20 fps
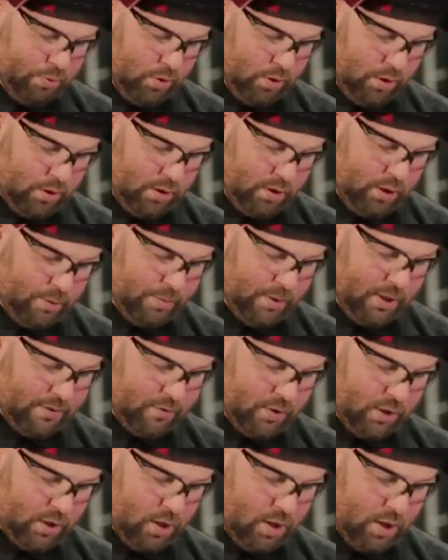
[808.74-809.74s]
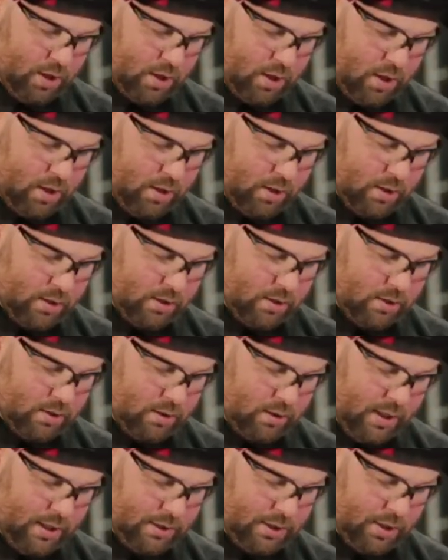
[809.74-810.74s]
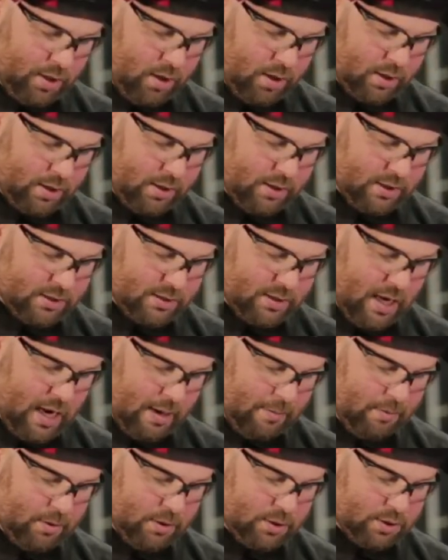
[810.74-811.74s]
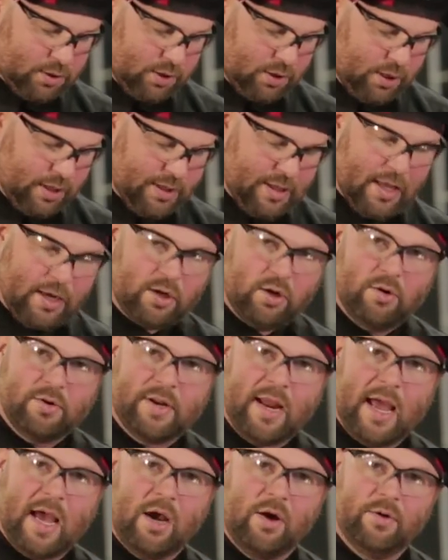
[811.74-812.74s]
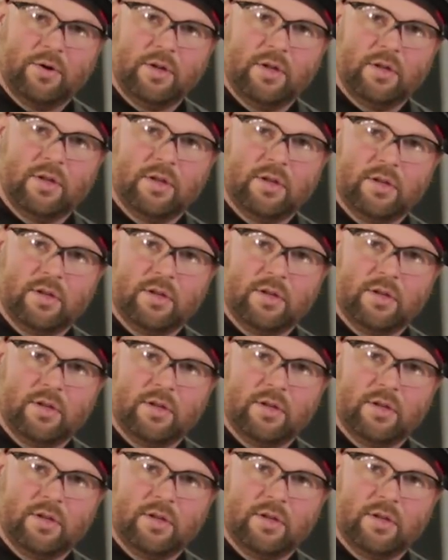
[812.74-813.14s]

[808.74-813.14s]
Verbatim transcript: pull a little bit of a long arc, let the arc get established, and then go down